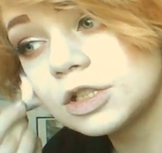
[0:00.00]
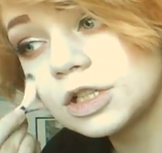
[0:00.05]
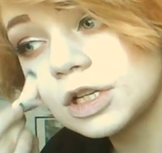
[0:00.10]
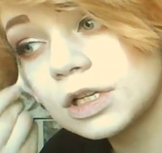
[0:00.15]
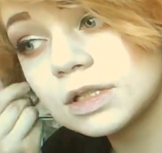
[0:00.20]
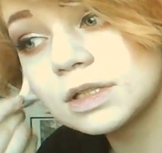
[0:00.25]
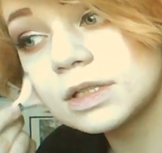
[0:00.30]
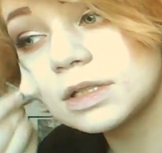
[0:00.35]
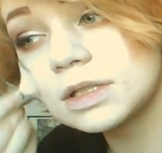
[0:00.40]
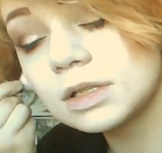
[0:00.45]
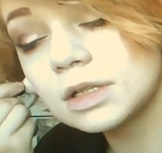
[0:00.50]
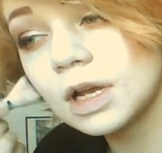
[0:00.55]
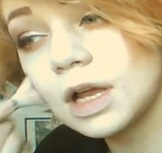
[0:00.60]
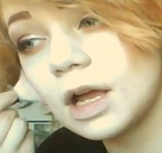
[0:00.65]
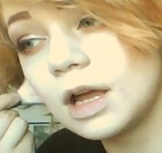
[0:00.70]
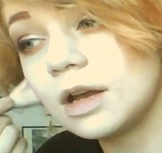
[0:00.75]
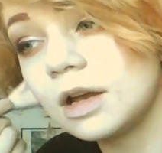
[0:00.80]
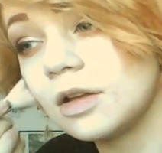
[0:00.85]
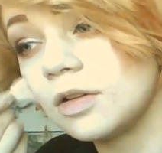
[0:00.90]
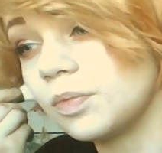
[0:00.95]
just
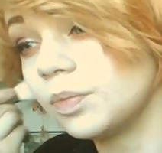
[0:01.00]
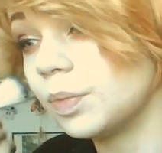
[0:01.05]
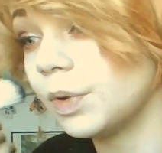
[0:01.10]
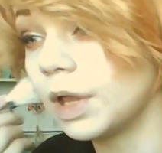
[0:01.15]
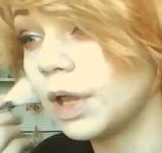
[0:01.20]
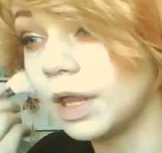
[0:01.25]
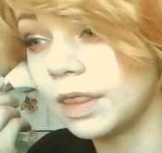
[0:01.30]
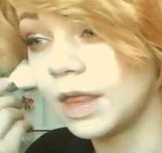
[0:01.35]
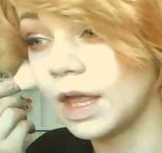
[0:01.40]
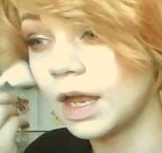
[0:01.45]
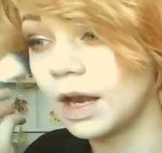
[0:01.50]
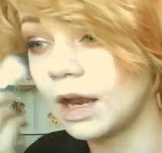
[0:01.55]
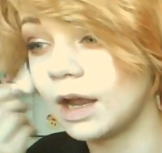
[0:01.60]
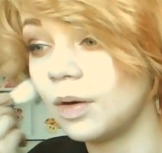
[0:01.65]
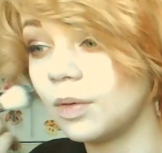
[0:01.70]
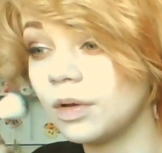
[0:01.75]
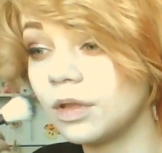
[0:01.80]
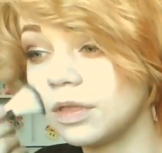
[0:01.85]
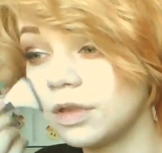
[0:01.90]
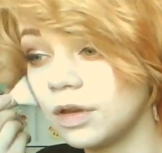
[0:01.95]
kind of blend that
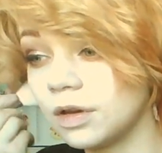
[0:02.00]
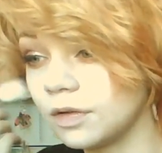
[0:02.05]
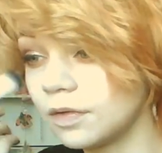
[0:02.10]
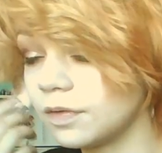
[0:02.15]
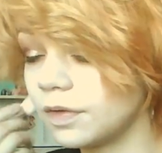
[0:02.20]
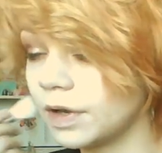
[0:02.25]
out with your